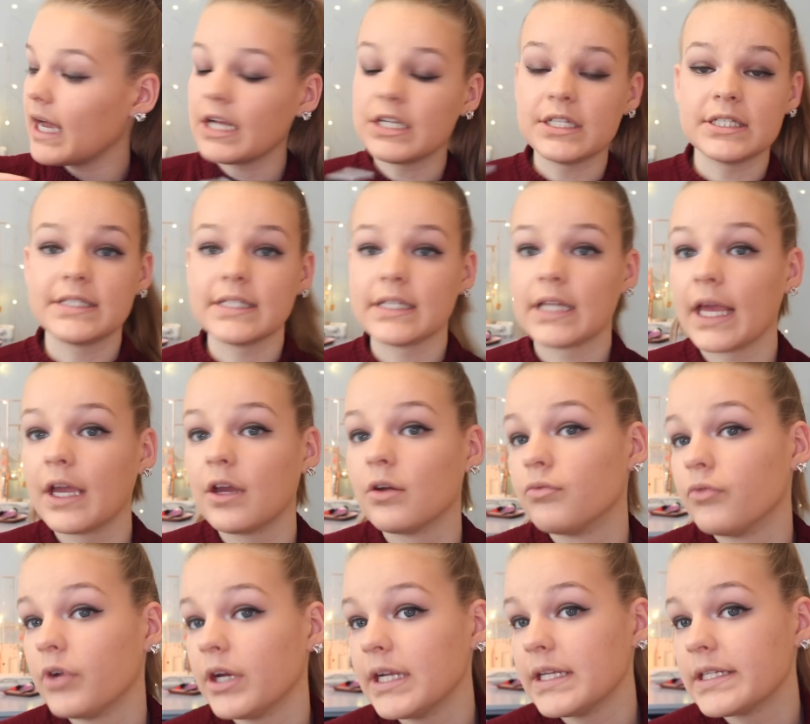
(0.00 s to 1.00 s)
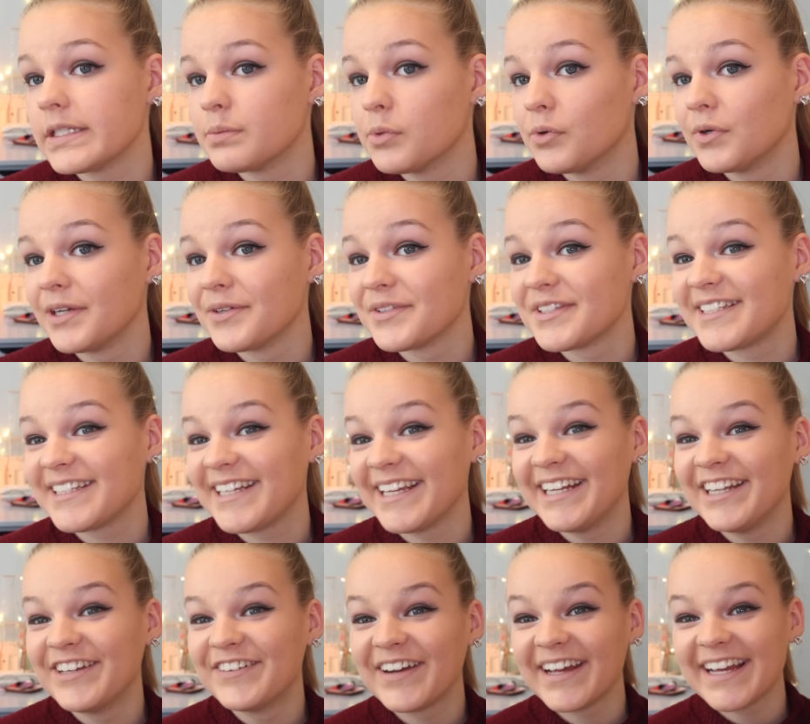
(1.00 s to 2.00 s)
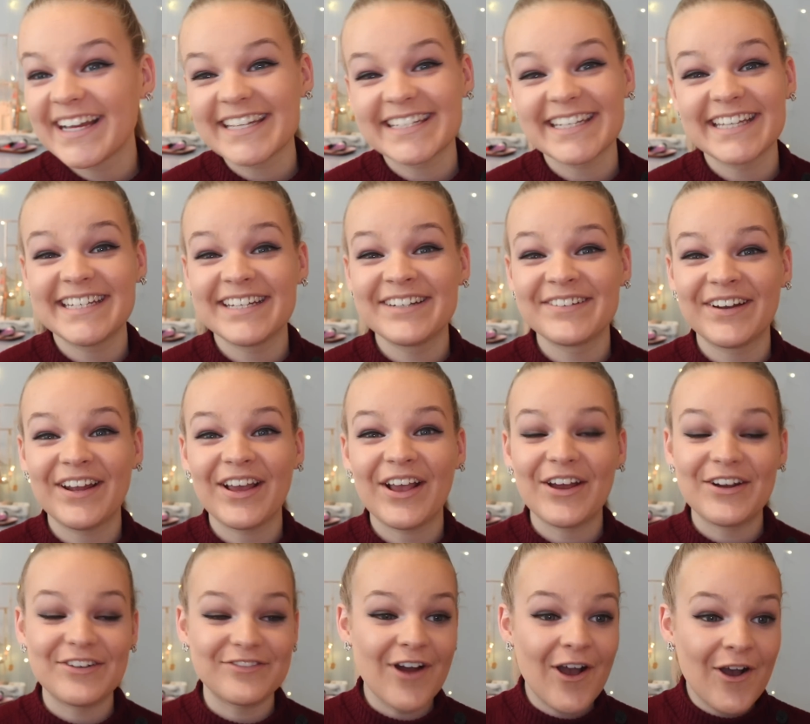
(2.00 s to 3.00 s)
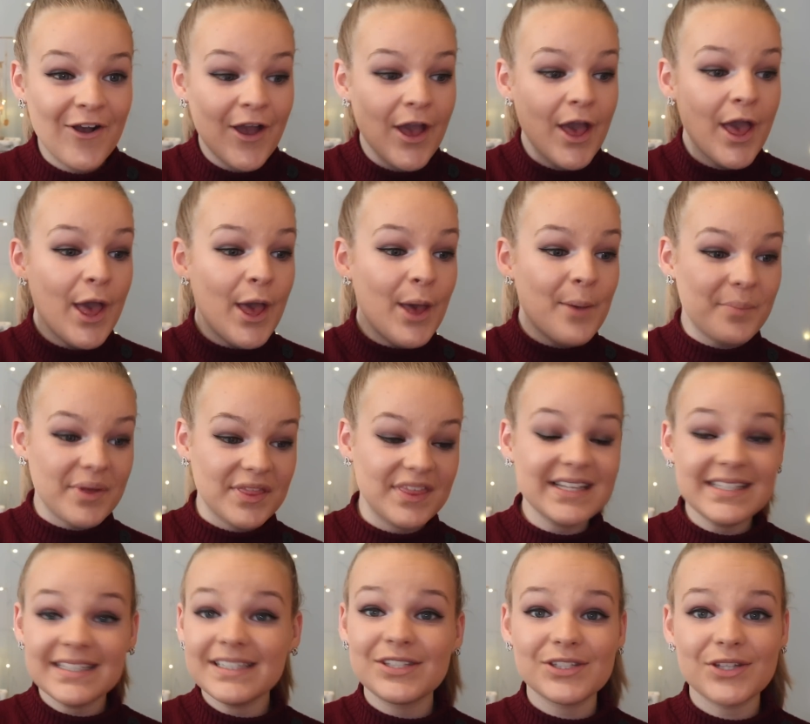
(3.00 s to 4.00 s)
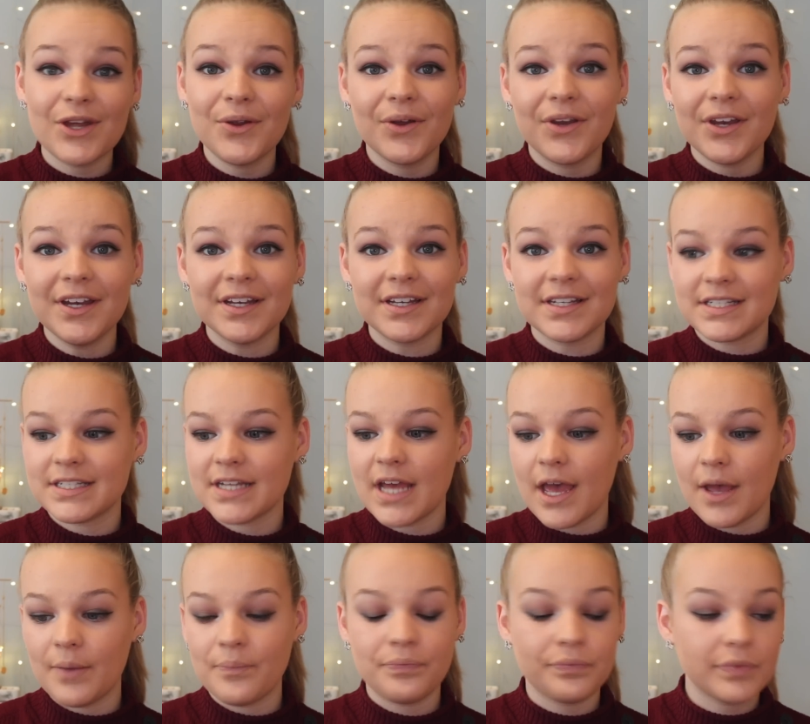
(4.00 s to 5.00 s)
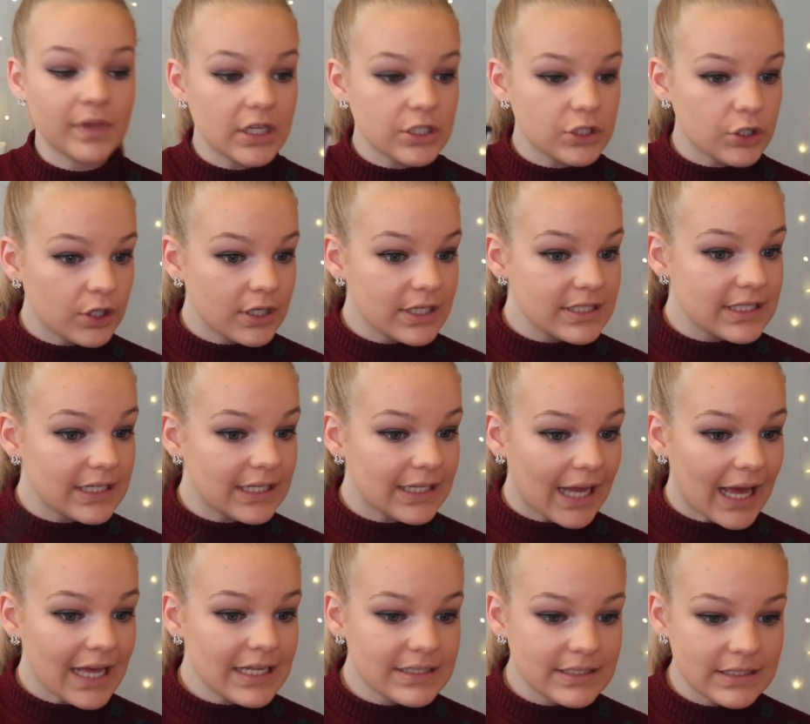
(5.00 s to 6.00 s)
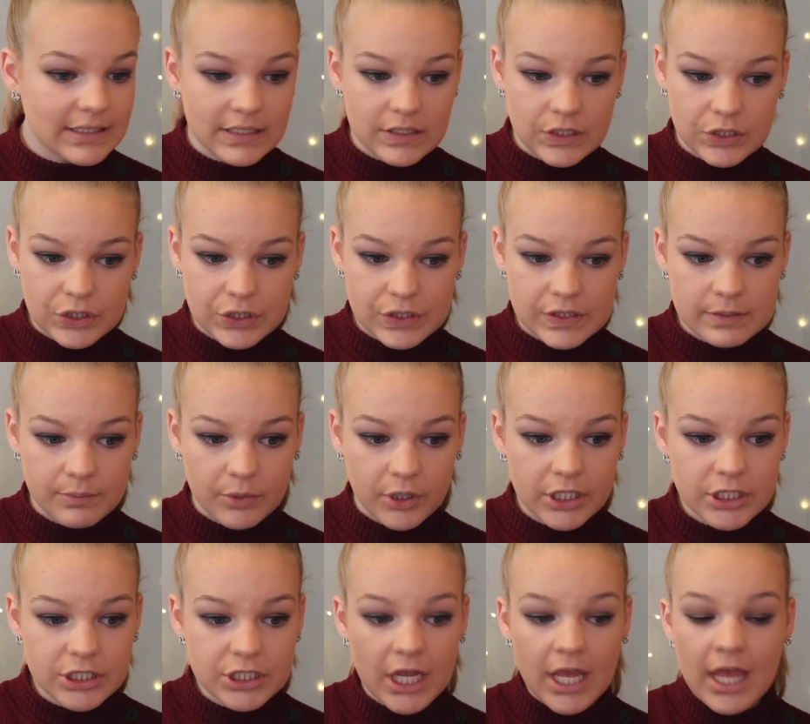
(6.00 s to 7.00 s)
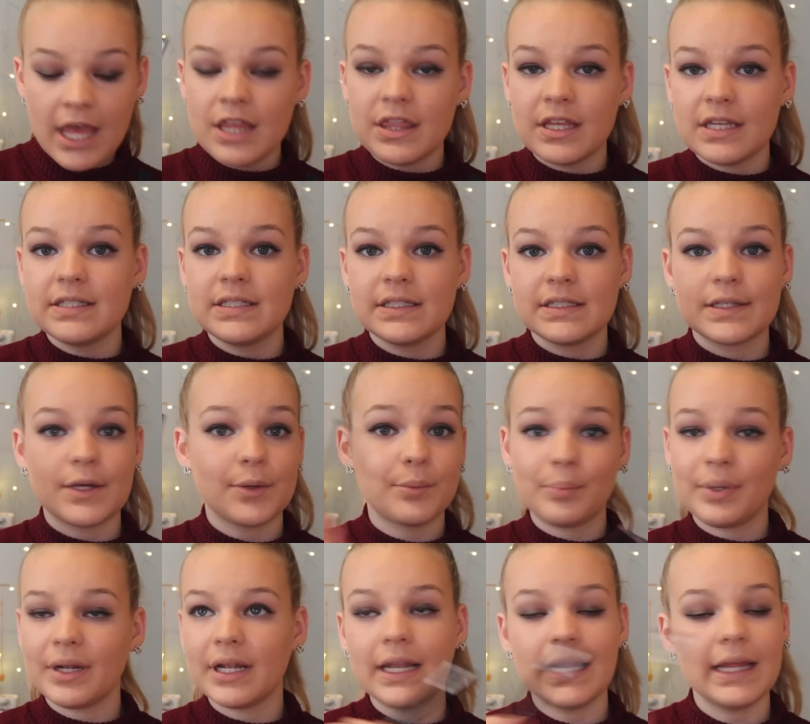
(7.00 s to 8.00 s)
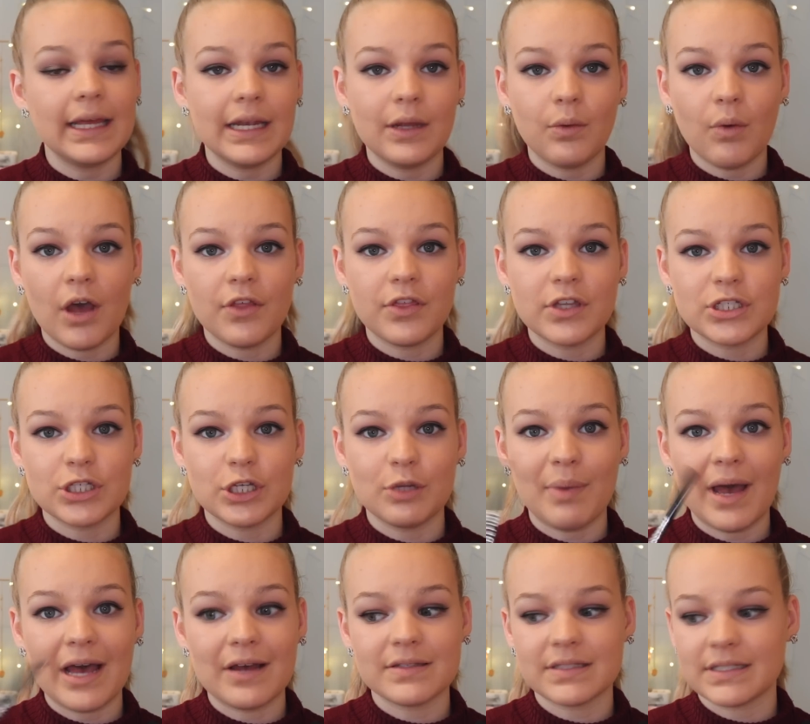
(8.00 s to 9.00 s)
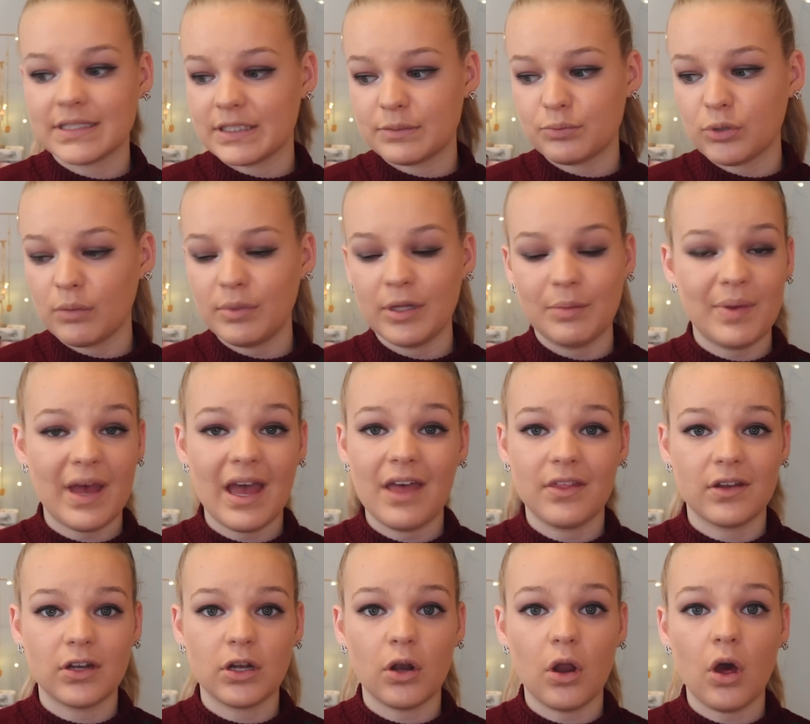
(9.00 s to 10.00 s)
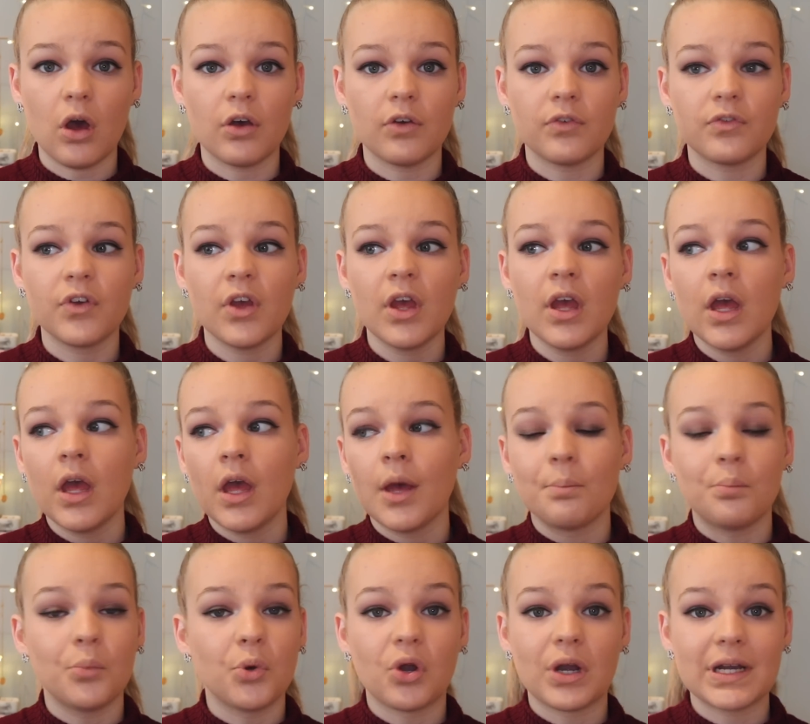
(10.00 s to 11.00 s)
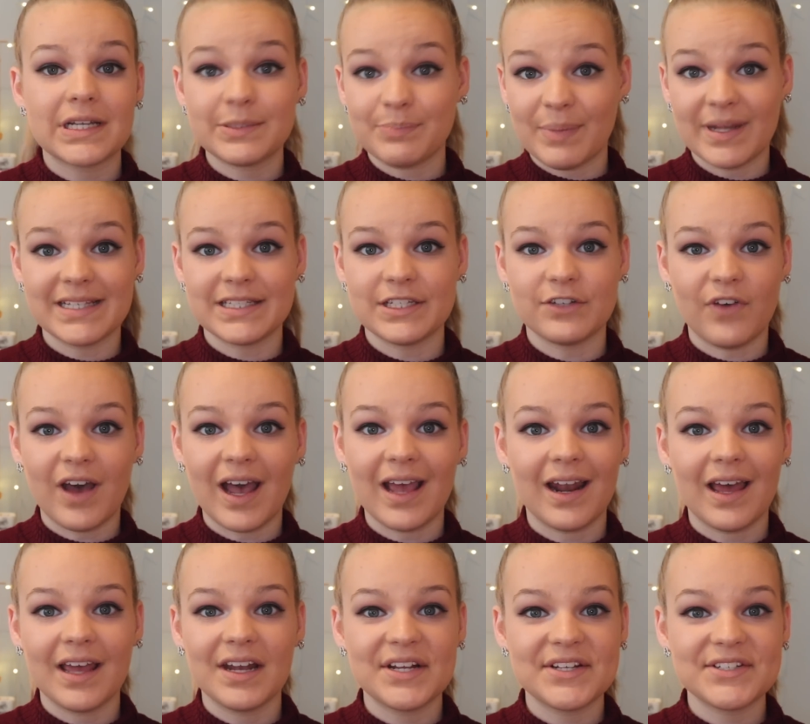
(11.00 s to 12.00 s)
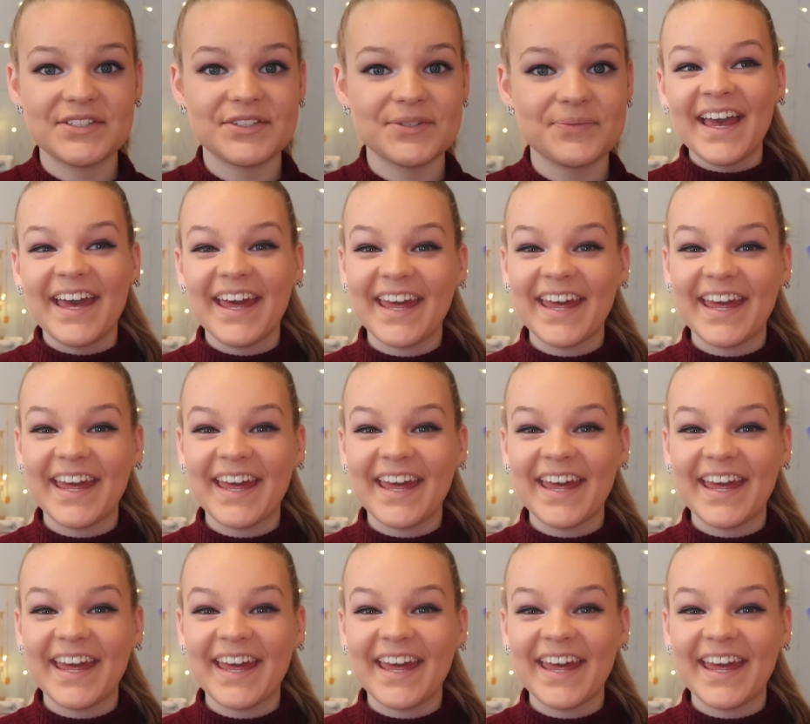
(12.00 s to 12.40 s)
I just did like a really small little skinny wing because I didn't want to go wrong, but this is so good. As long as it lasts and it doesn't smudge, this is completely worth the £2 and is probably better than a lot of more expensive eyeliners.